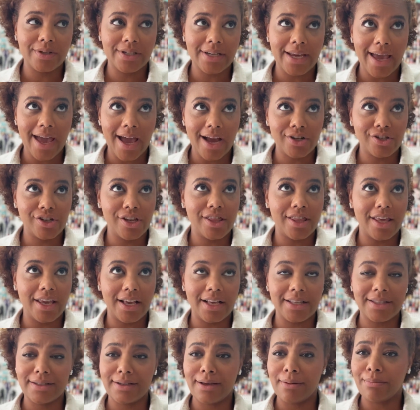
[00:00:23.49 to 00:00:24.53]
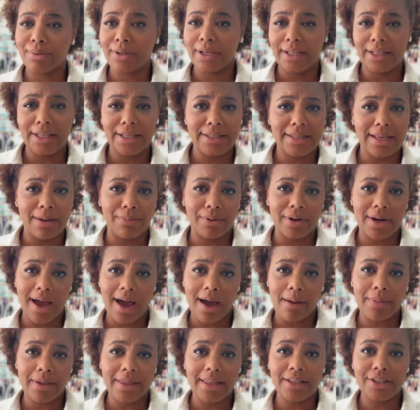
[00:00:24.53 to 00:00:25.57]
which I actually think is a completely separate
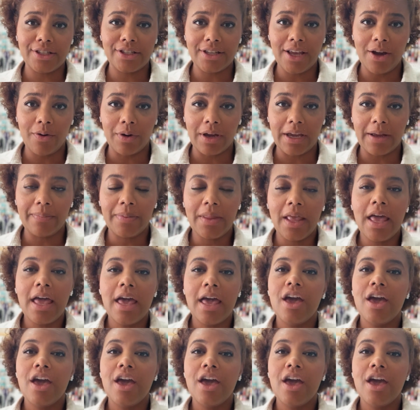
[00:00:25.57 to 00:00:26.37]
hobby than sewing,